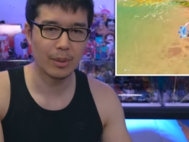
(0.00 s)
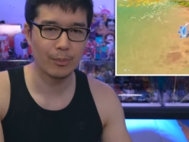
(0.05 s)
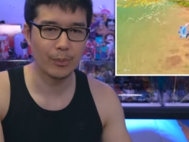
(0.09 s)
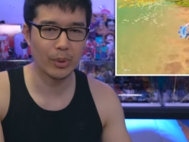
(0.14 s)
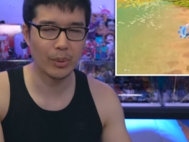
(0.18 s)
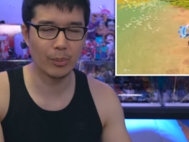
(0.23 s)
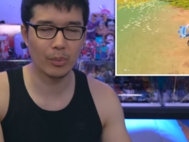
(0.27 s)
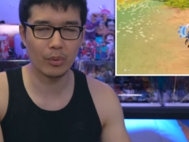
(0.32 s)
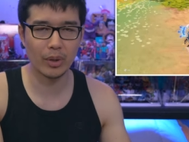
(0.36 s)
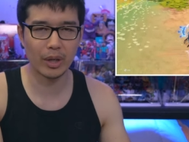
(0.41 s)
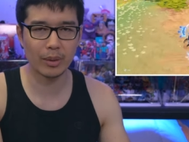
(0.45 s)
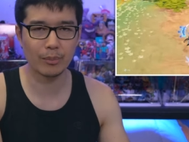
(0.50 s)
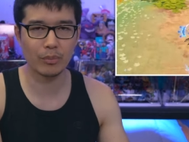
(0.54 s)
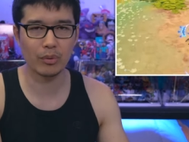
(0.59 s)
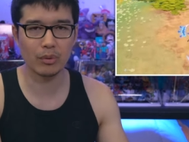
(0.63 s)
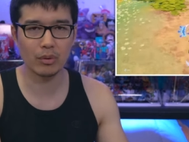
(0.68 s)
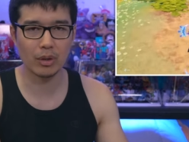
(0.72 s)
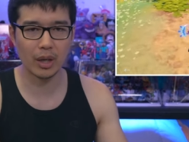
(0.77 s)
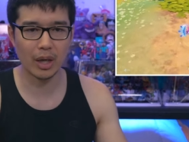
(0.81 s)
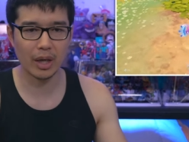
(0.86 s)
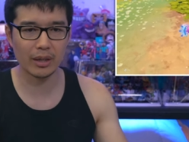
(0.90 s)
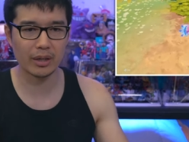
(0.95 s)
people like
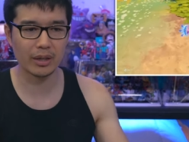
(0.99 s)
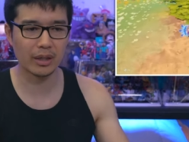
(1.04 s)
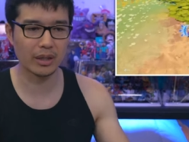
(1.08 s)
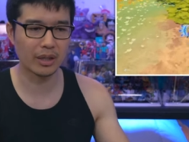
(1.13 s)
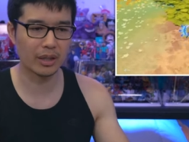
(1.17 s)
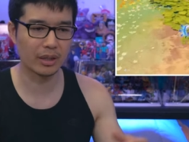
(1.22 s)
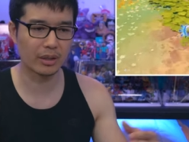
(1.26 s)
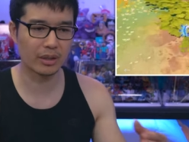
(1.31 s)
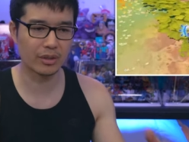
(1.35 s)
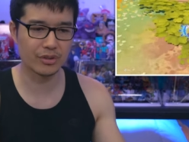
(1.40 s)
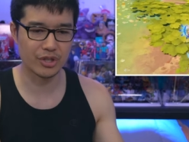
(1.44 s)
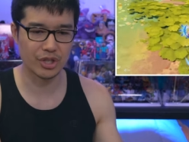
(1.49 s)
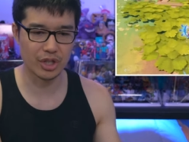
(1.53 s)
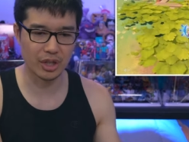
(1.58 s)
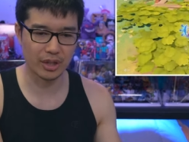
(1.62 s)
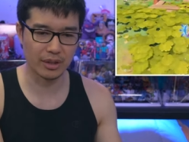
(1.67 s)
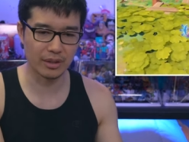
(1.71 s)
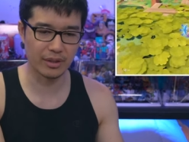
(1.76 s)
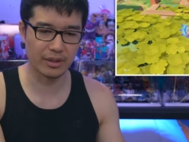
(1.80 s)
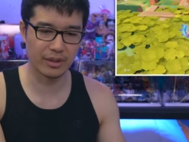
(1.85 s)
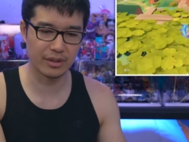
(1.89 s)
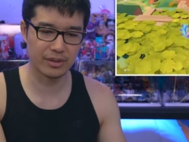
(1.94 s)
Mualani and
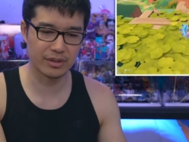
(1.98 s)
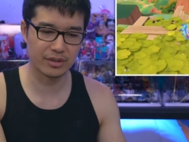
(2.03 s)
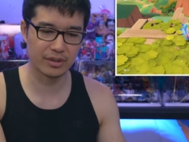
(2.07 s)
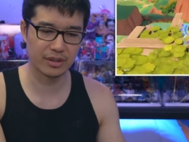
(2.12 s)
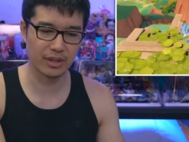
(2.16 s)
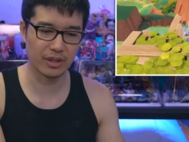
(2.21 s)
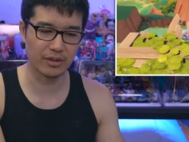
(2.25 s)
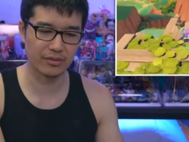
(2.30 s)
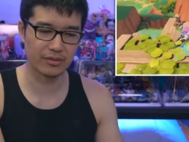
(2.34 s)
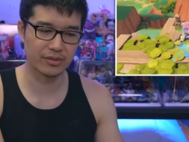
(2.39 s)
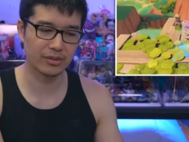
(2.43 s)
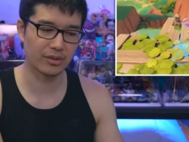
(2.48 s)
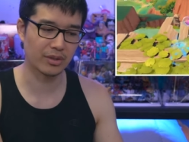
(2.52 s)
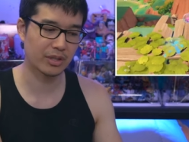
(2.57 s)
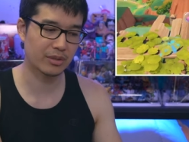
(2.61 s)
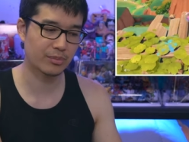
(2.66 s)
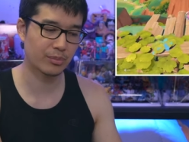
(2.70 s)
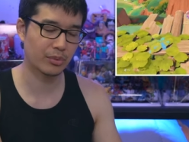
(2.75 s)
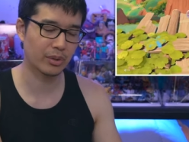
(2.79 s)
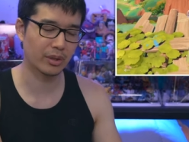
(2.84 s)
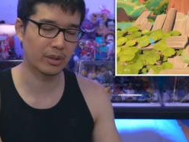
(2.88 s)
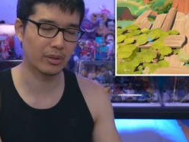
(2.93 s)
Kachina and stuff, so
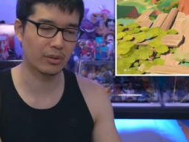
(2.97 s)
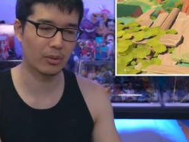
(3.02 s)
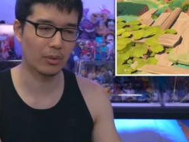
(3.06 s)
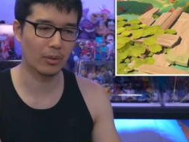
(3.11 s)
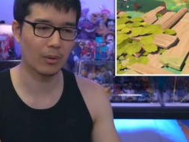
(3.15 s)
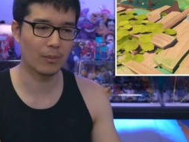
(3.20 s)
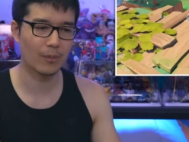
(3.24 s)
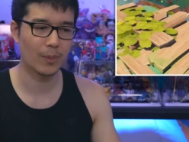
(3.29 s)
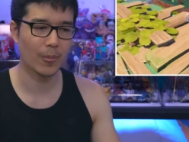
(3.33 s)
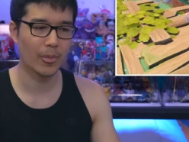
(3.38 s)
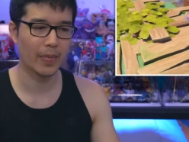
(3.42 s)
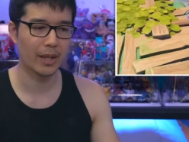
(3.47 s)
that's pretty cool.